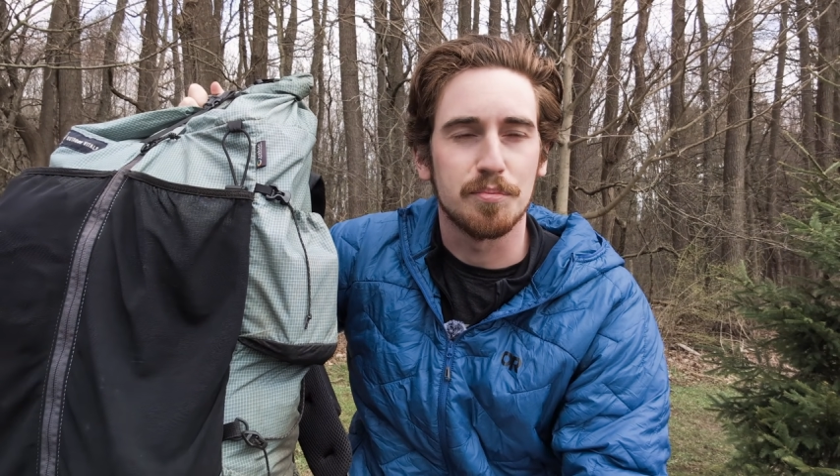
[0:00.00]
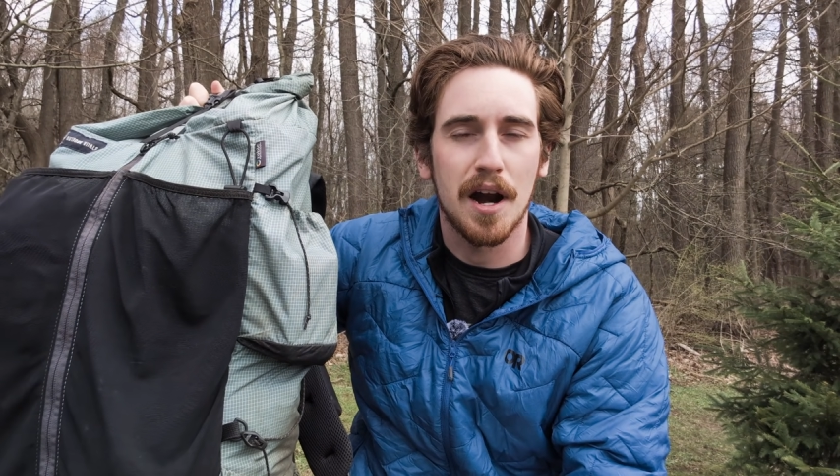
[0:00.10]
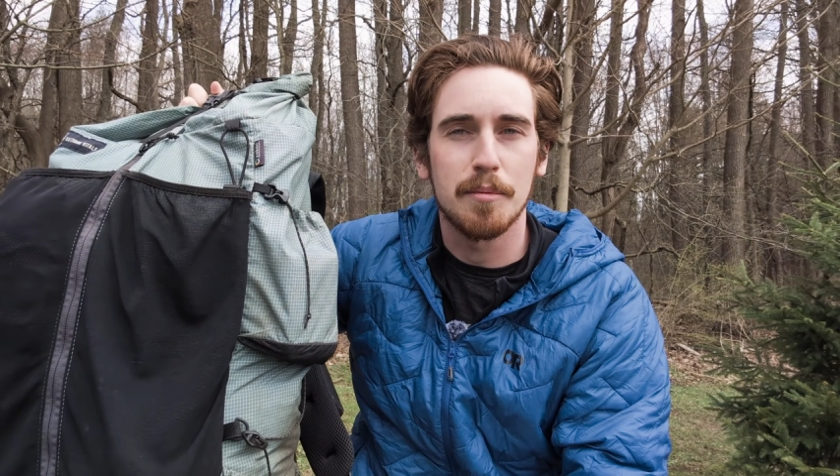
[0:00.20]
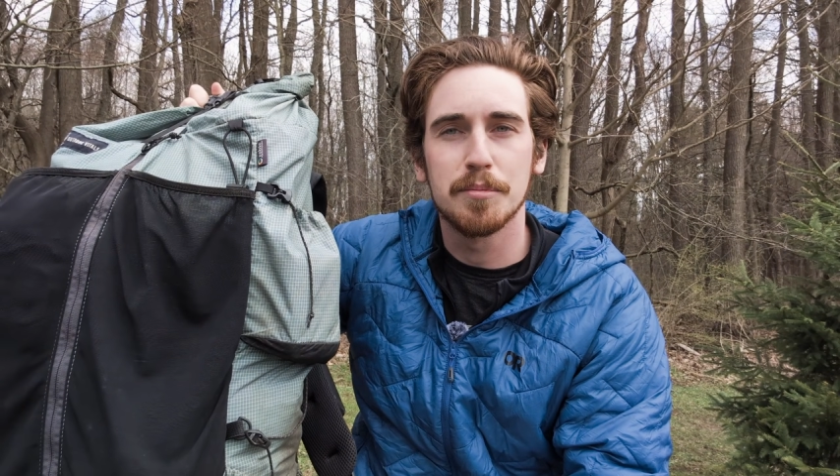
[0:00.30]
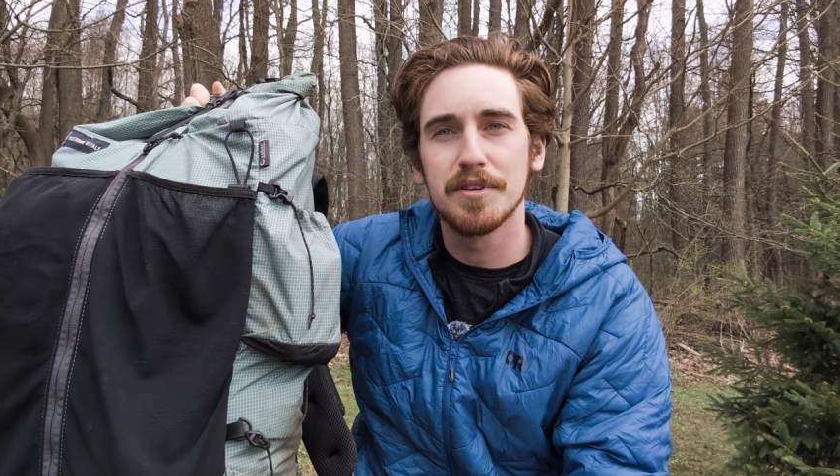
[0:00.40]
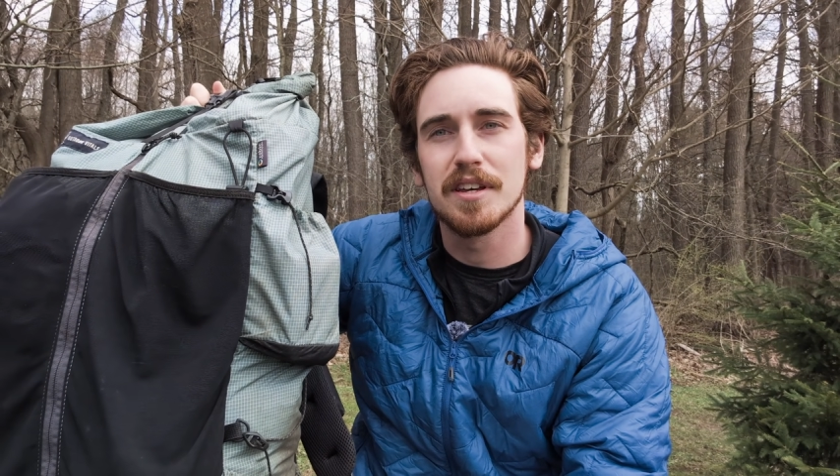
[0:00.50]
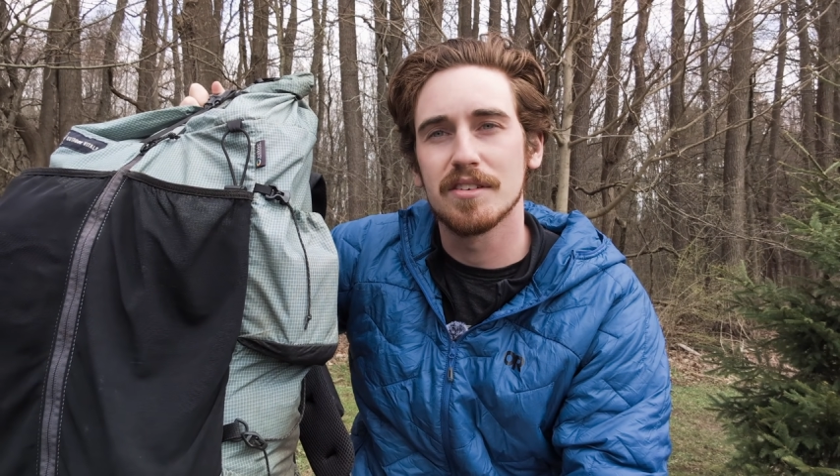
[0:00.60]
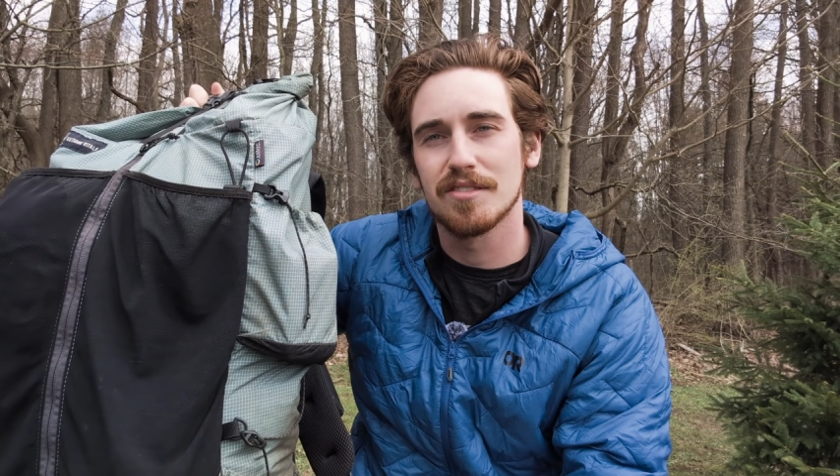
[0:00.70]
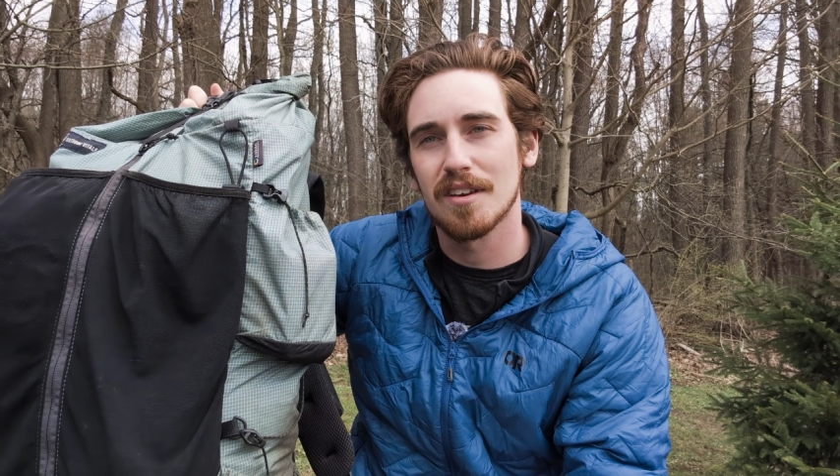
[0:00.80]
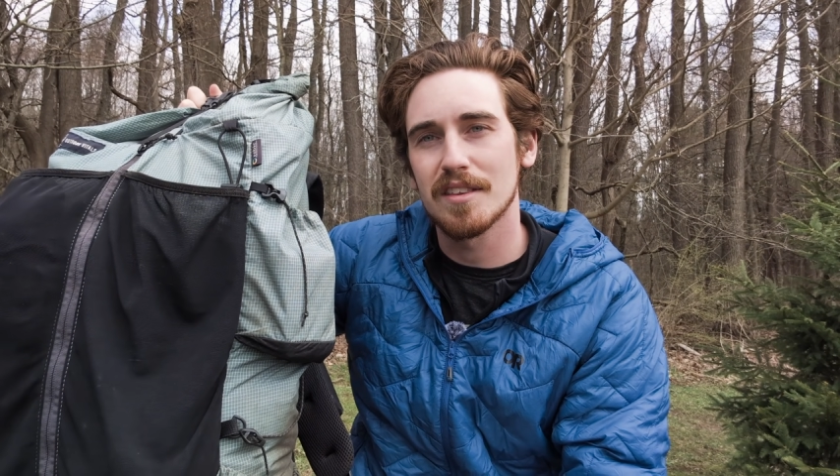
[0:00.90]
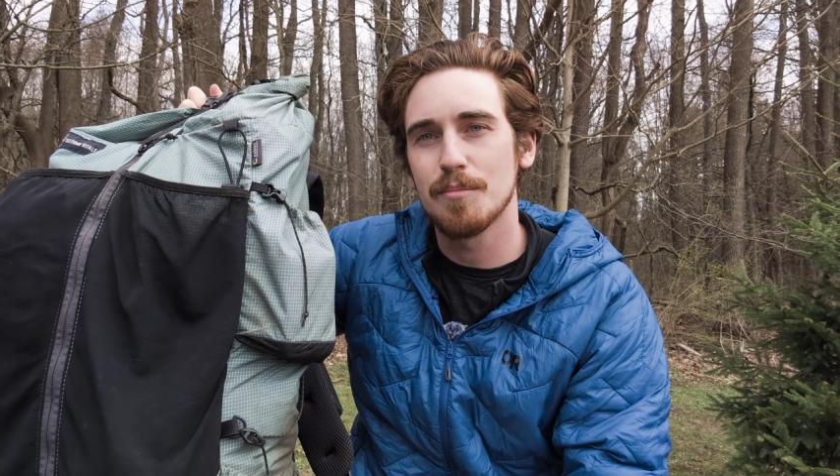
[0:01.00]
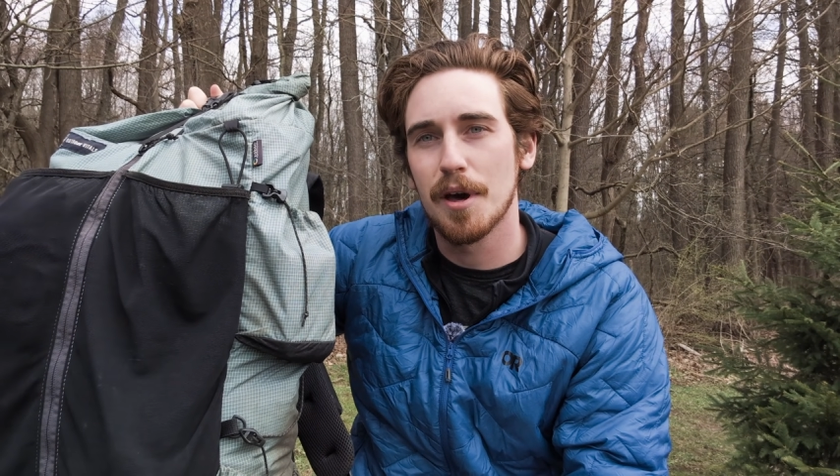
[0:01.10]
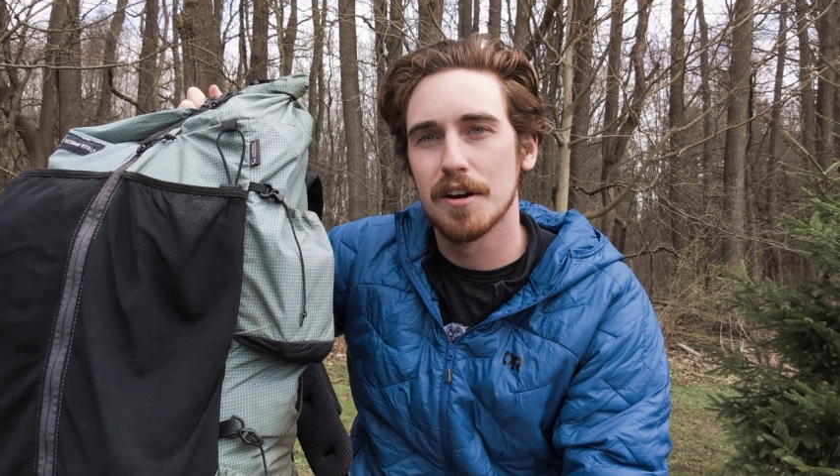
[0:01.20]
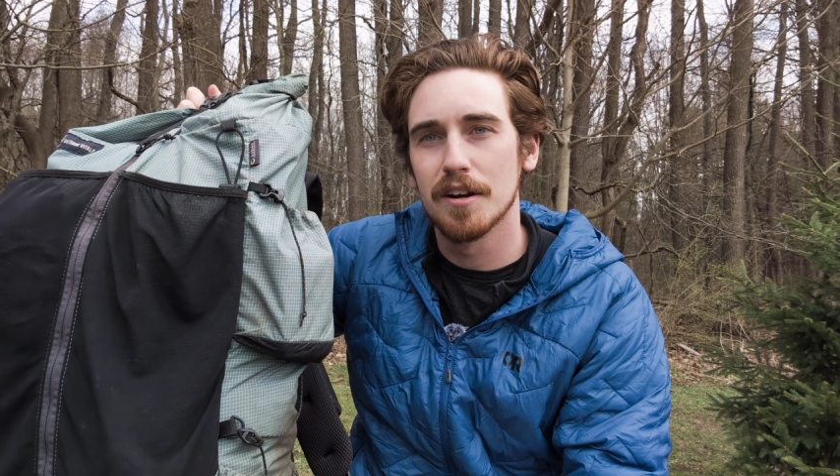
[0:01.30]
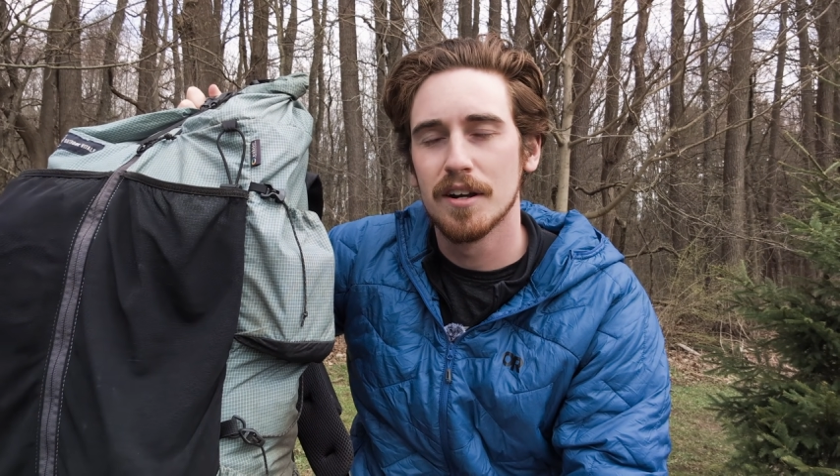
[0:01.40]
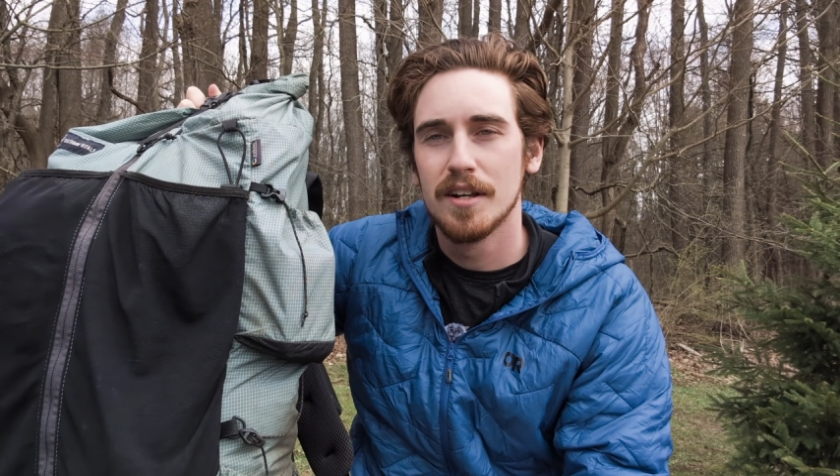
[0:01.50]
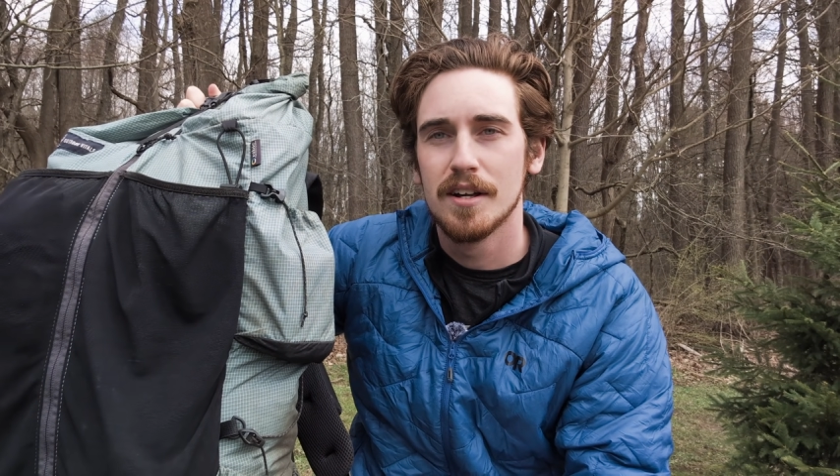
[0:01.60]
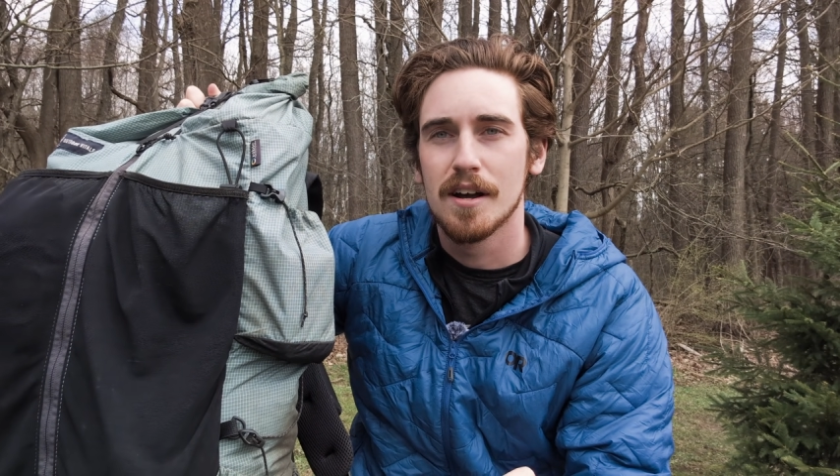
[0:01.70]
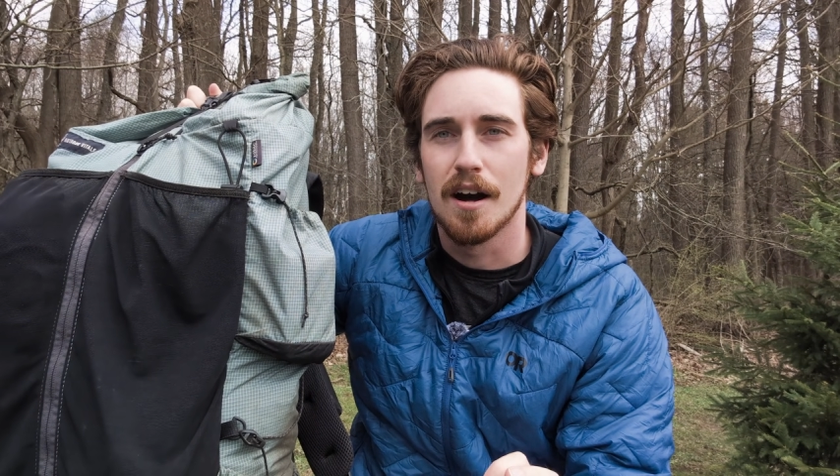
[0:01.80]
It's probably slightly better